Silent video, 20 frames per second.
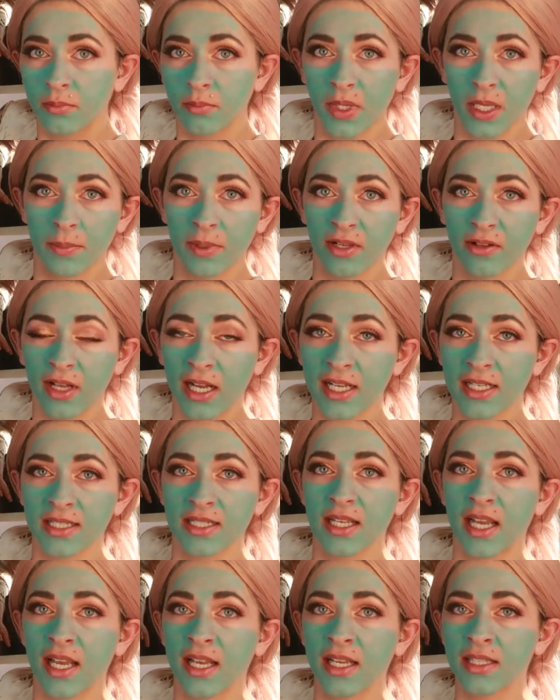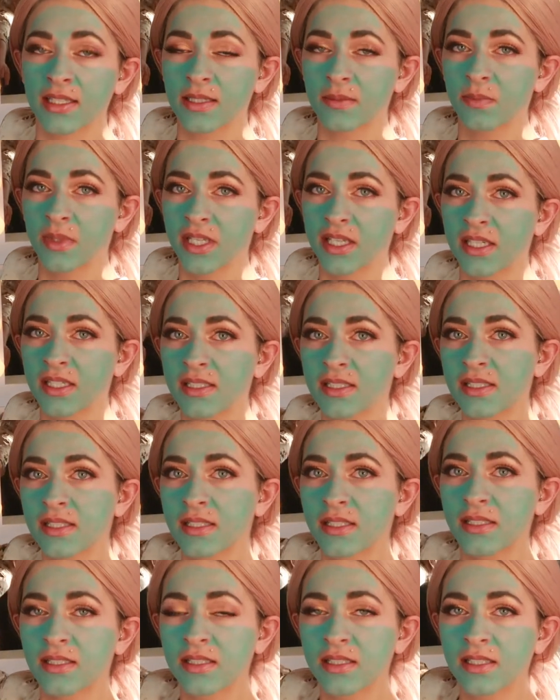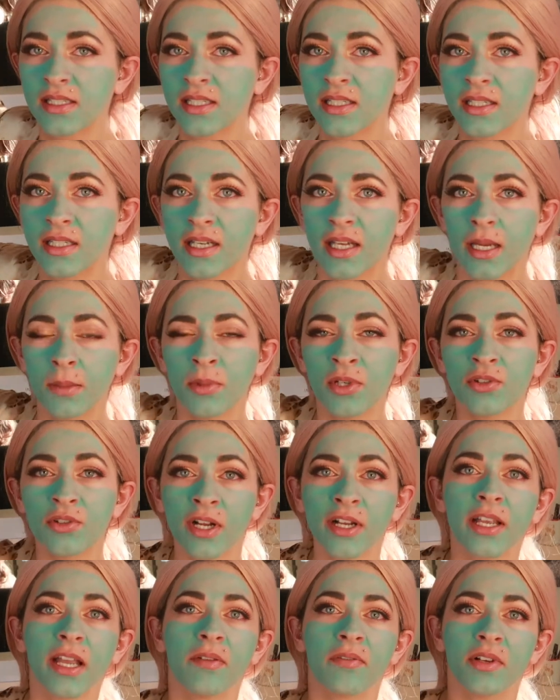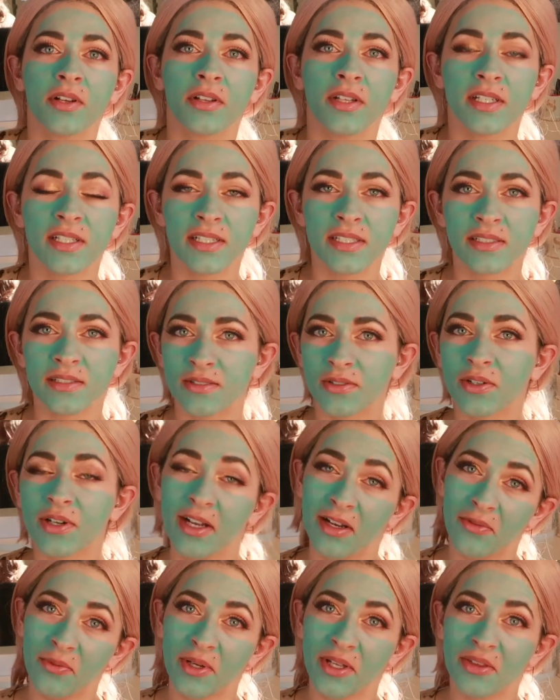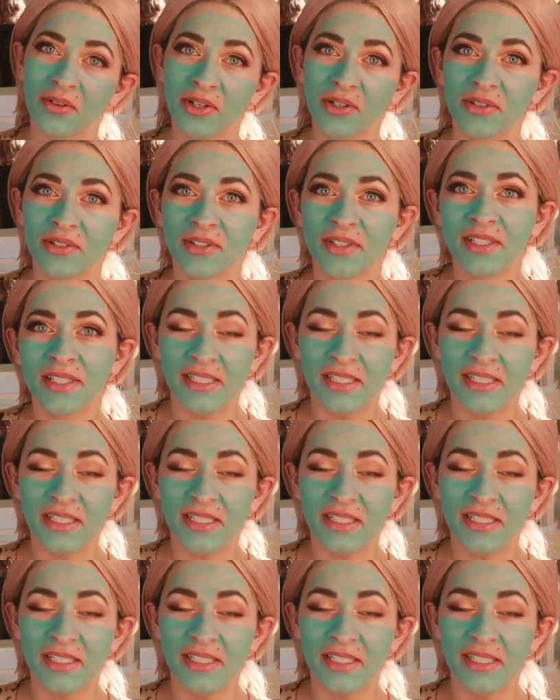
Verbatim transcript: baby glass size, because I'd be drunk after this or halfway through.